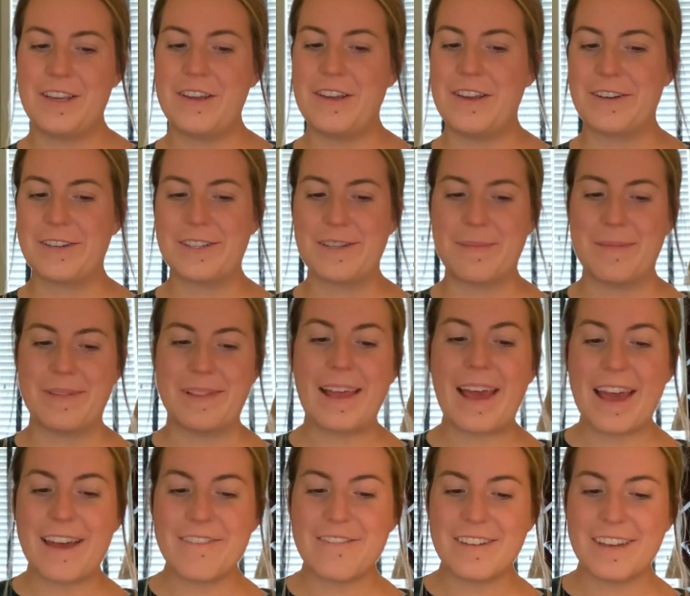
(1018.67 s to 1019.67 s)
You hear some
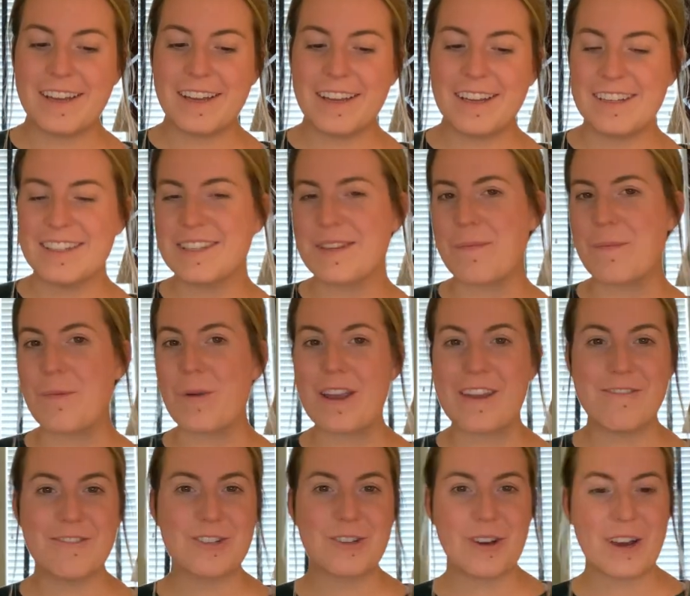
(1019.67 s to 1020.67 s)
laughing, some
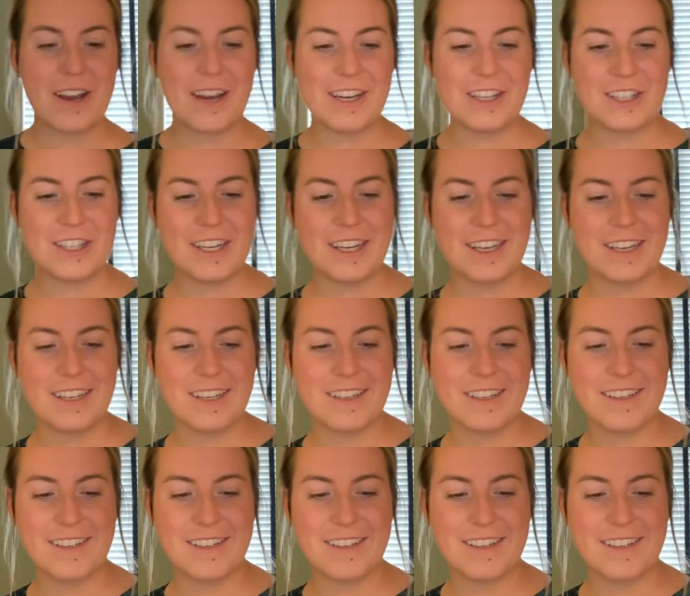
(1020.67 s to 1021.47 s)
waves crashing.